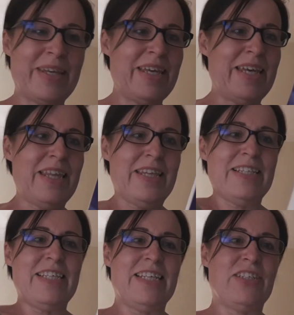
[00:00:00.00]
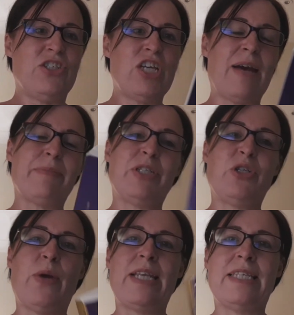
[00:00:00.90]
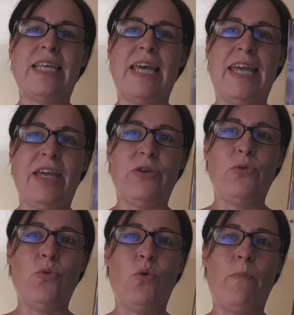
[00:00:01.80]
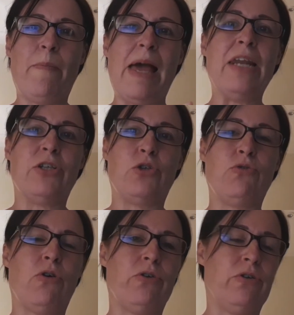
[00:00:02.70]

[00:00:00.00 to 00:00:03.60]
This is Chapter 20, Normellatron.